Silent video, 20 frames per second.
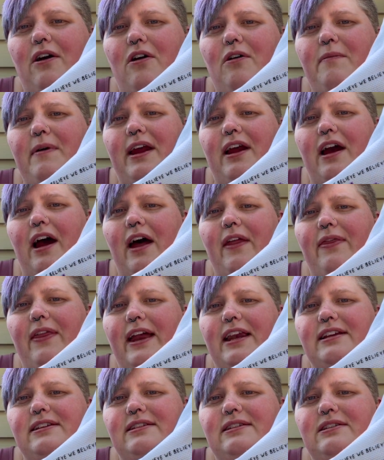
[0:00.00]
oh my God,
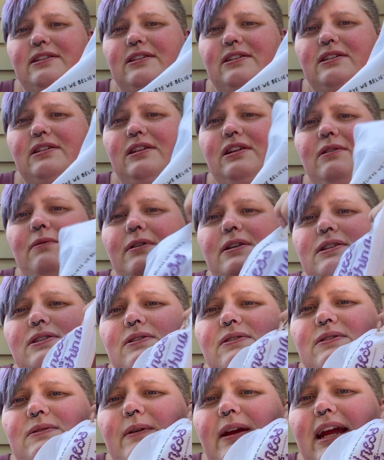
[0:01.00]
you are
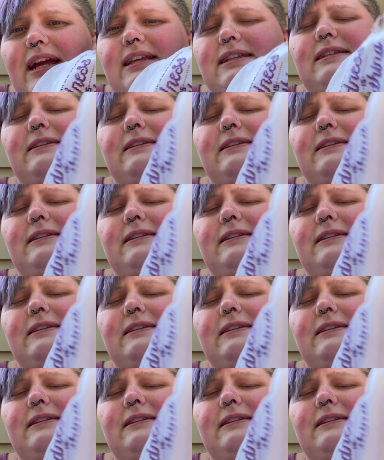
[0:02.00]
so sweet.